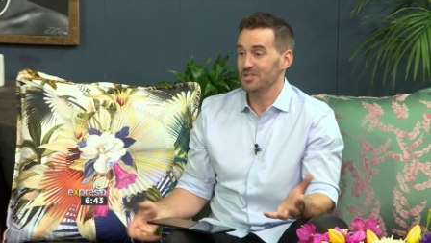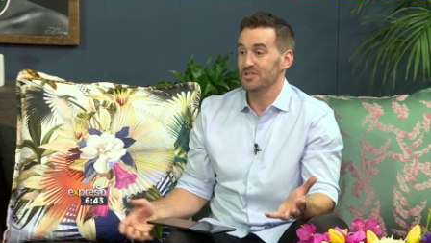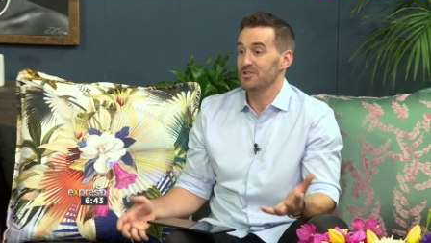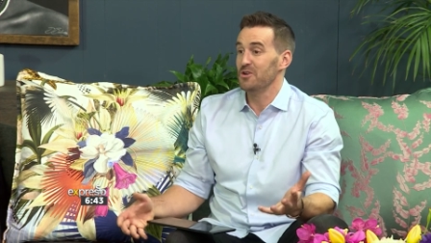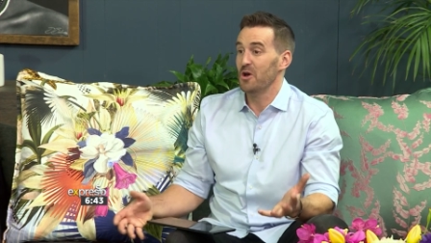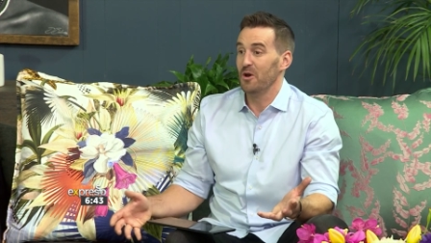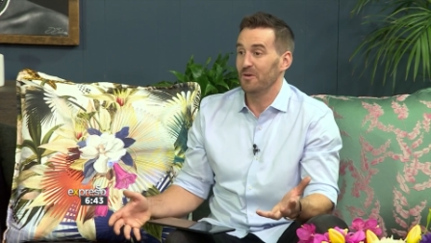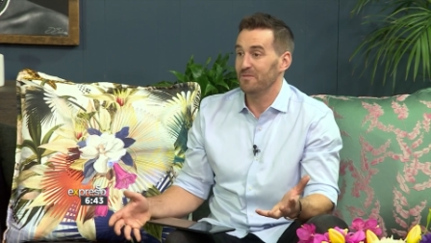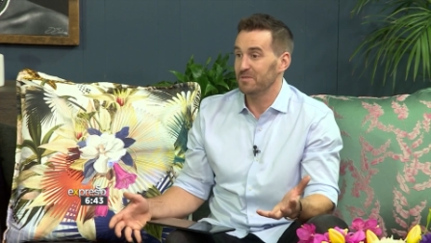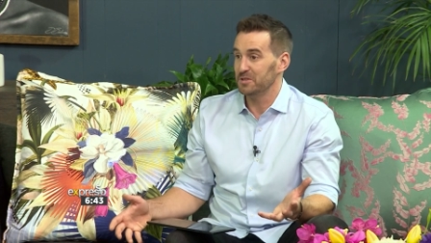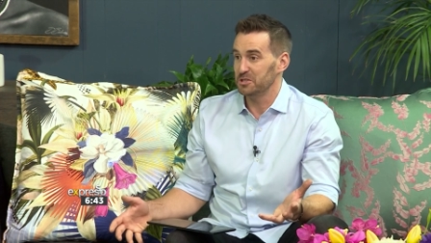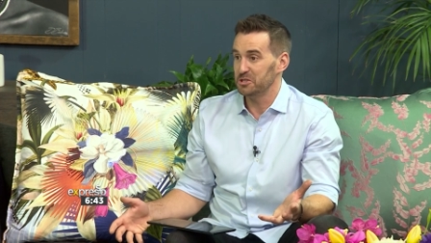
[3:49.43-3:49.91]
you
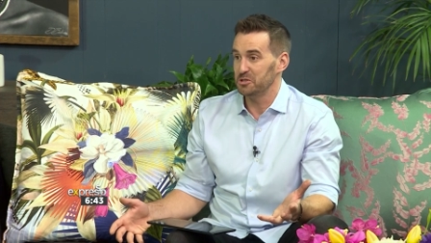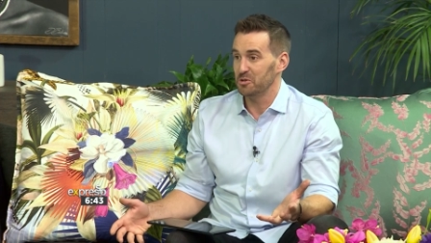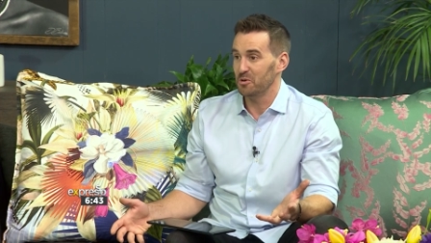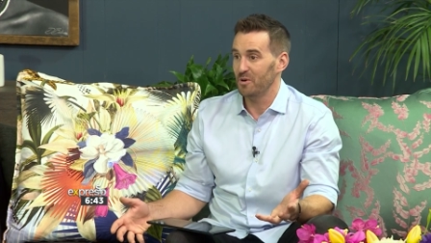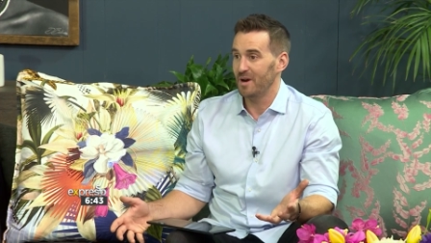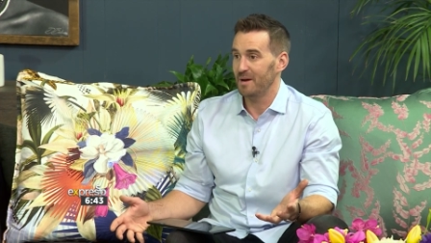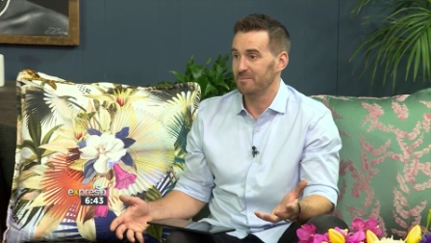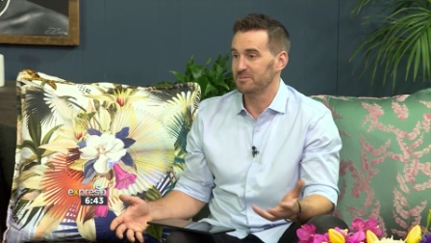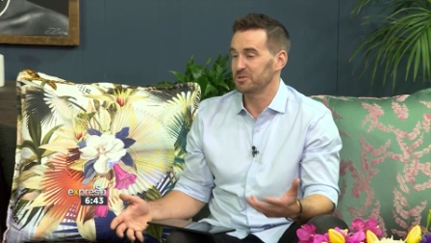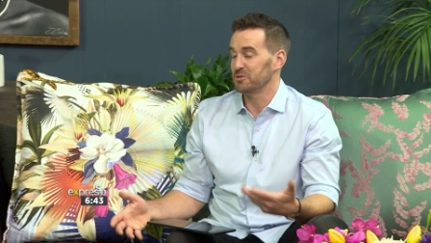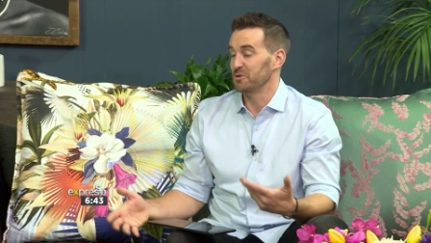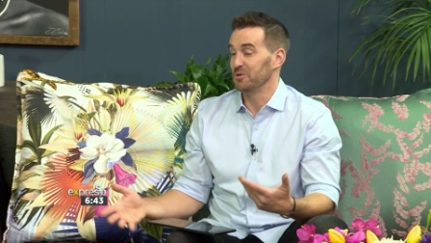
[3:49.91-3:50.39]
didn't know for
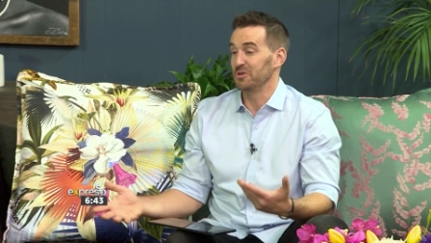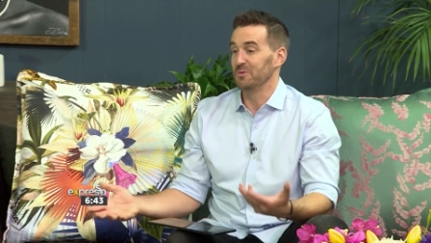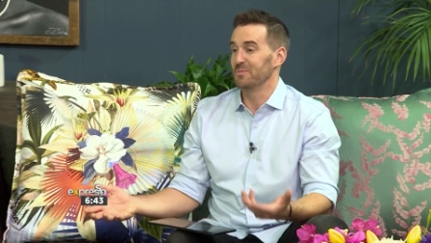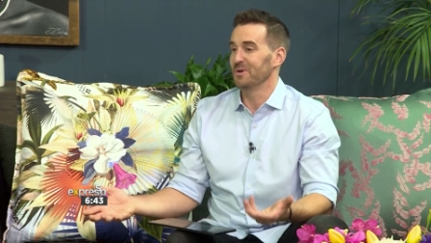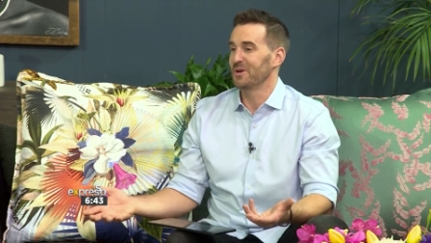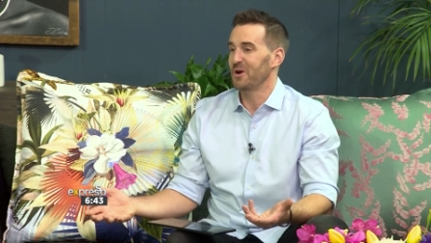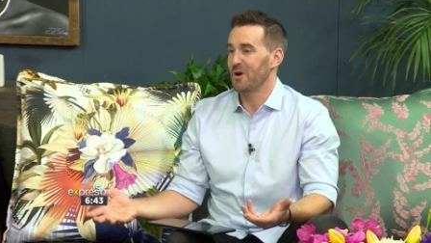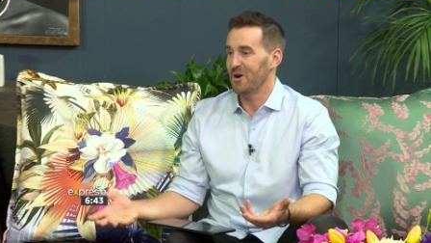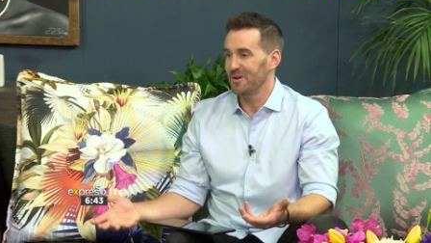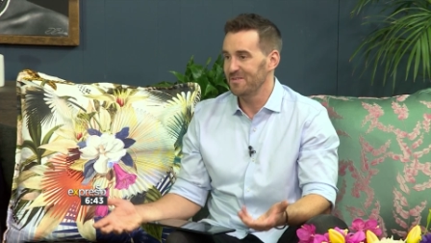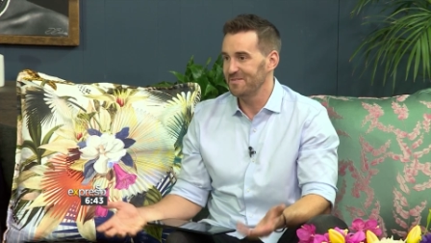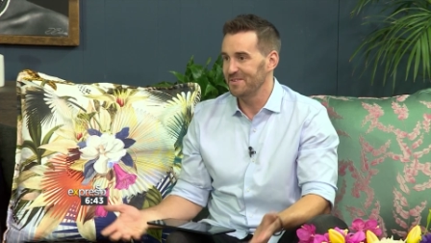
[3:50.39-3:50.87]
sure. I'm sure
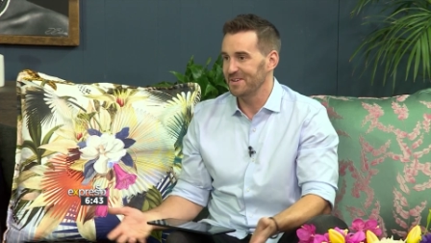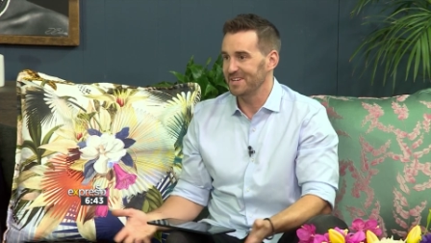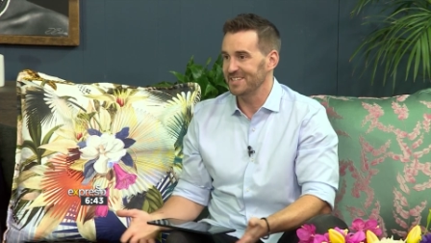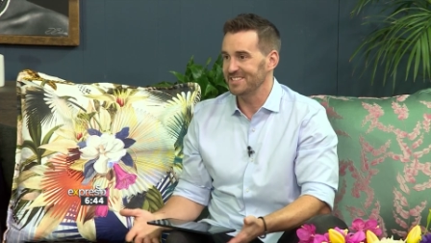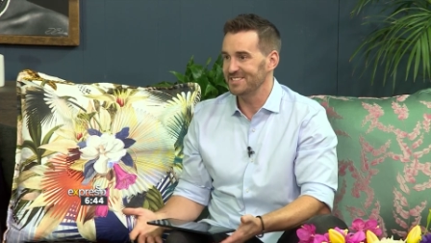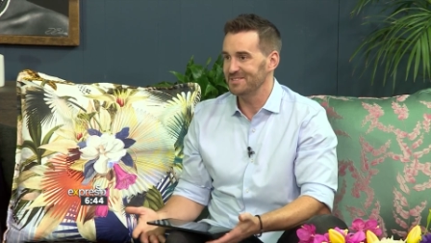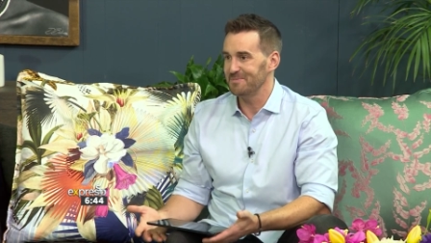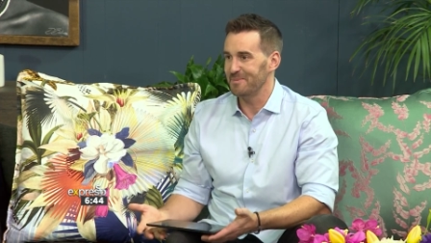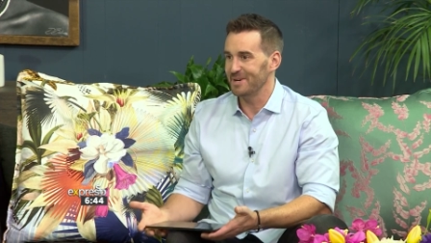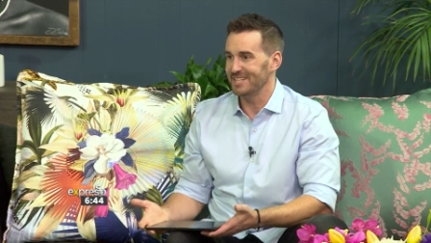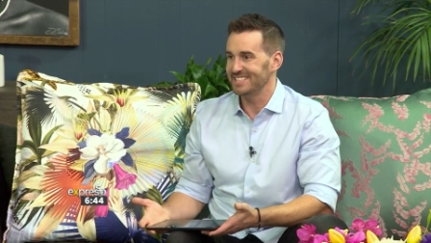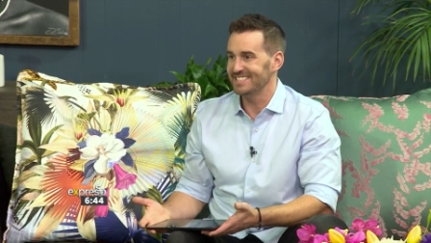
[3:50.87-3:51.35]
you were
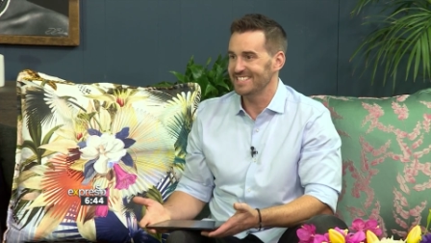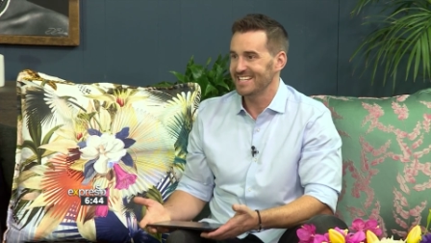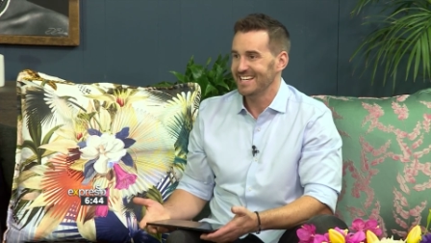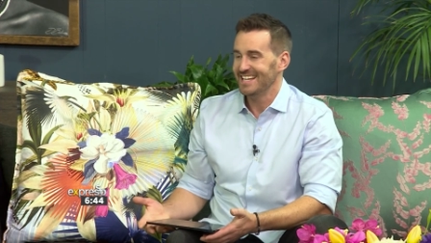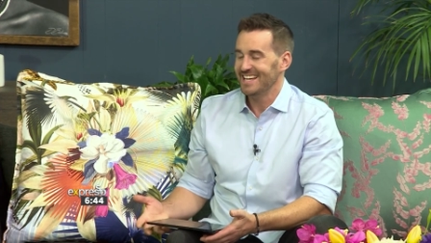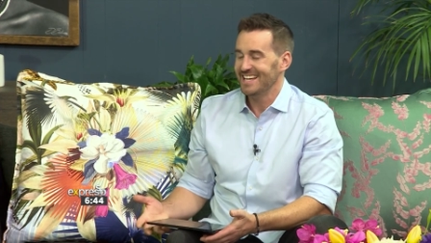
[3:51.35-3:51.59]
confident,